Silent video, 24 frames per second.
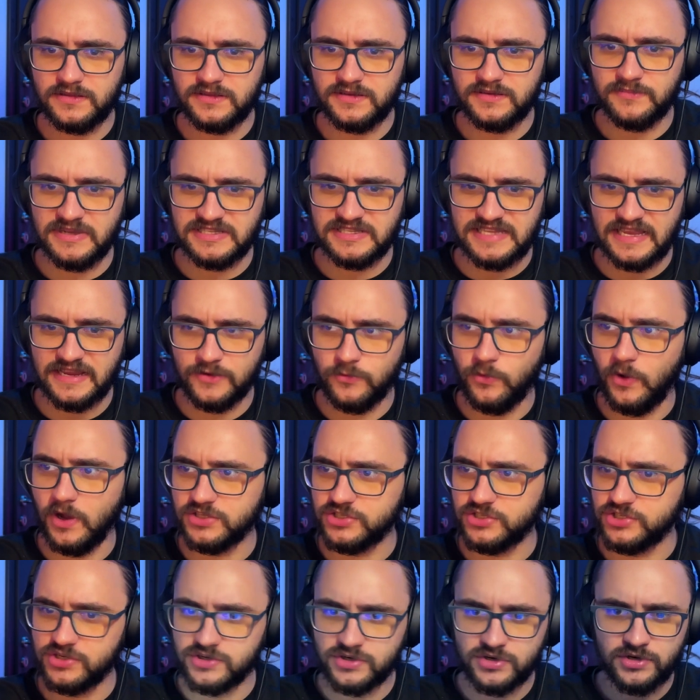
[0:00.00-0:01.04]
my second
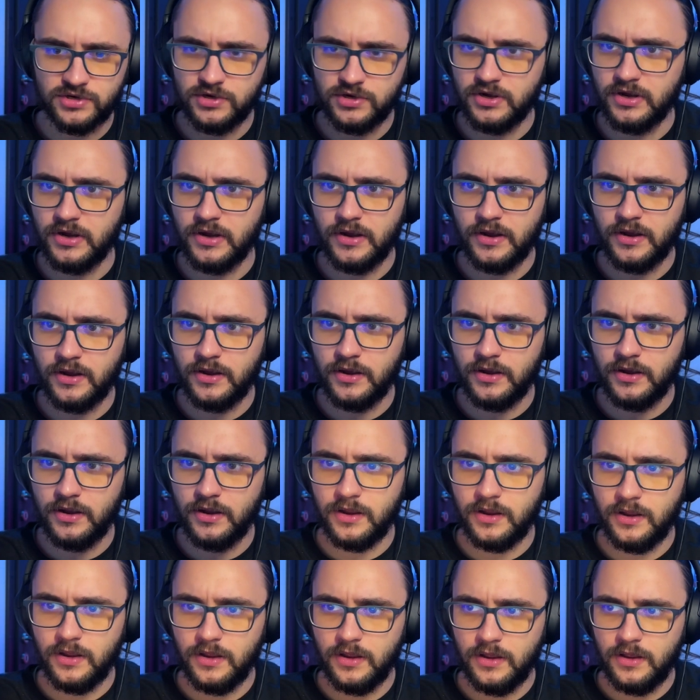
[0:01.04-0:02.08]
watch.
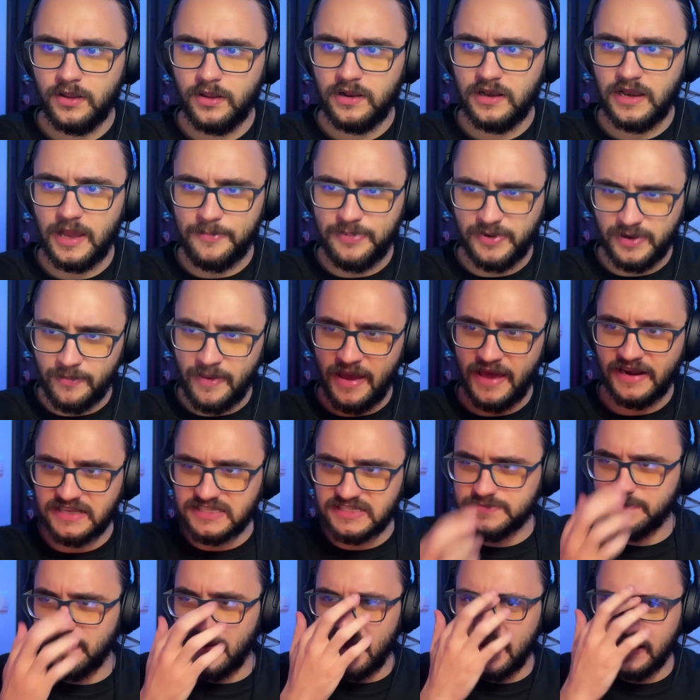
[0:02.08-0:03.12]
La
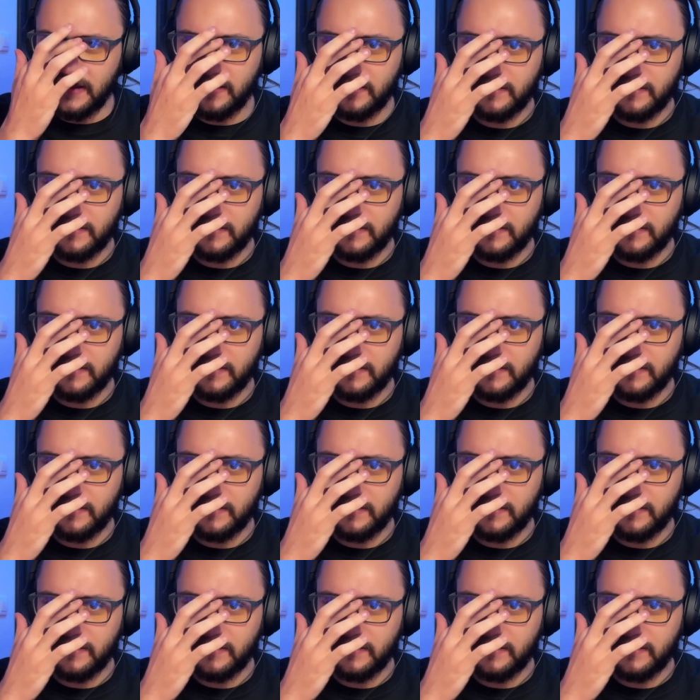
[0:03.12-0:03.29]
Primera's back.